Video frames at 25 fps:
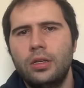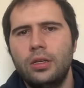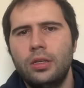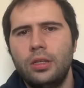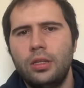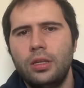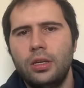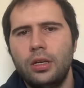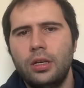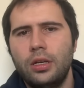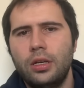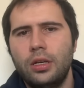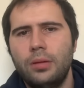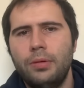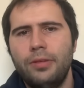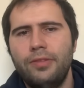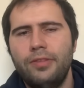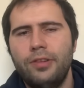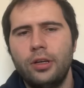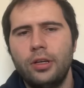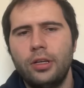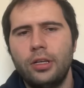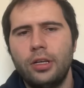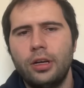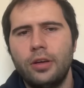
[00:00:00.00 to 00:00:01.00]
Yeah, got to be
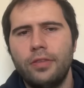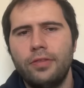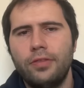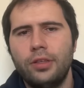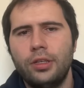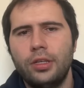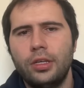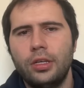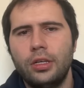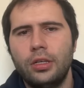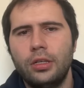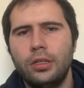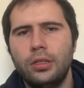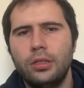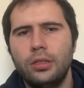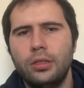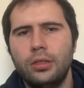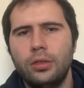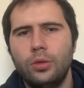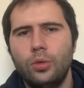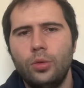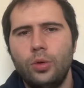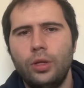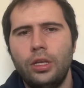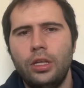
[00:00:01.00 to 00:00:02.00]
very careful here.
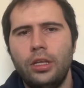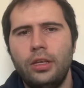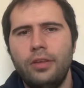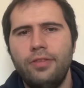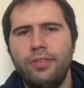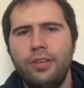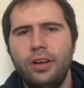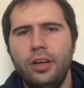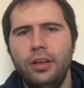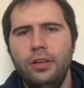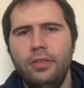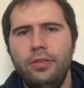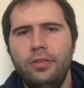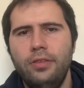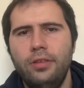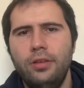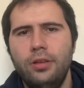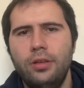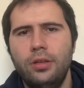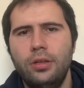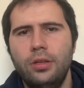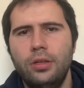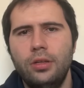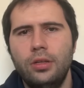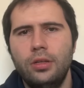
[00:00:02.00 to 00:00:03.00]
Queen e5.
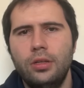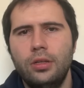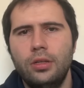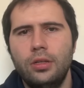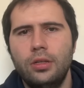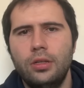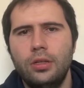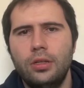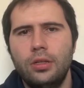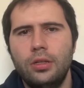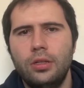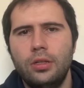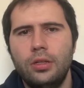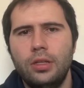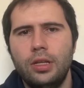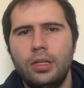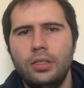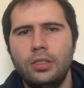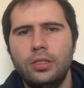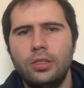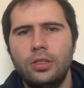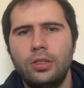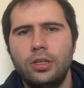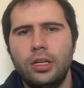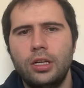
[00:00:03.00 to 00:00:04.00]

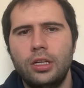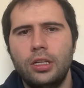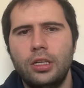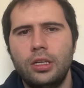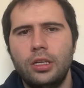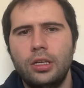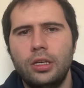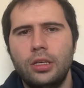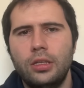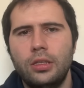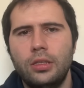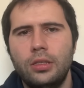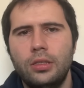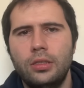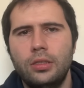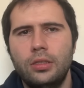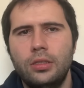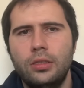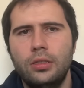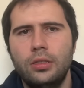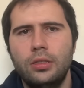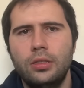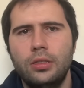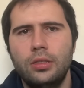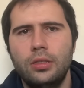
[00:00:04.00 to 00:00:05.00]
That's a good idea.
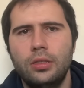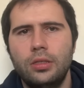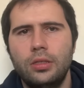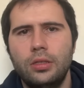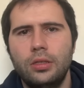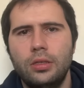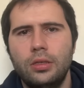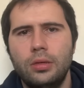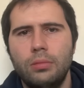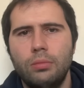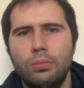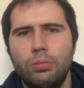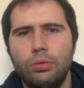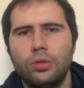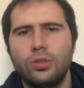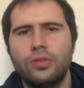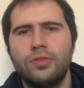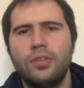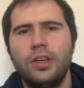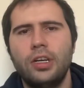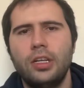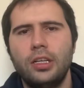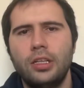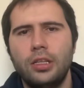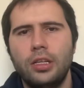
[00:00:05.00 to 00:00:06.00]
Bro's
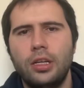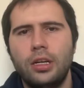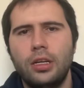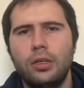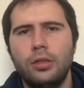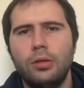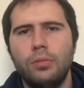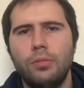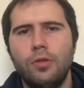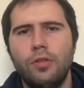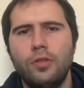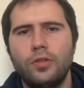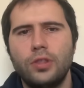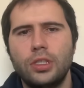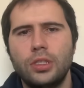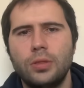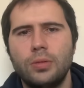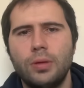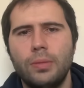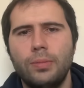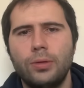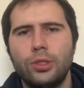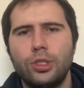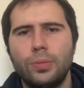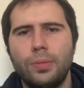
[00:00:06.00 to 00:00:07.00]
finding a lot of good moves. Let's
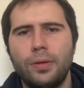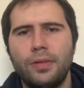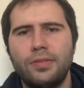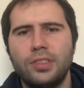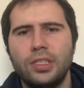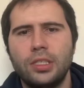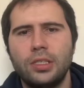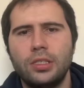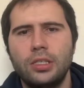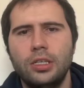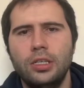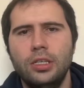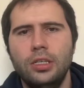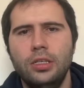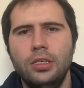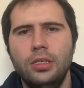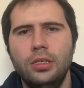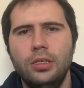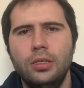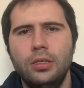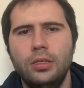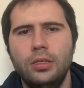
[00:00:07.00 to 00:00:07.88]
play bishop f6 here.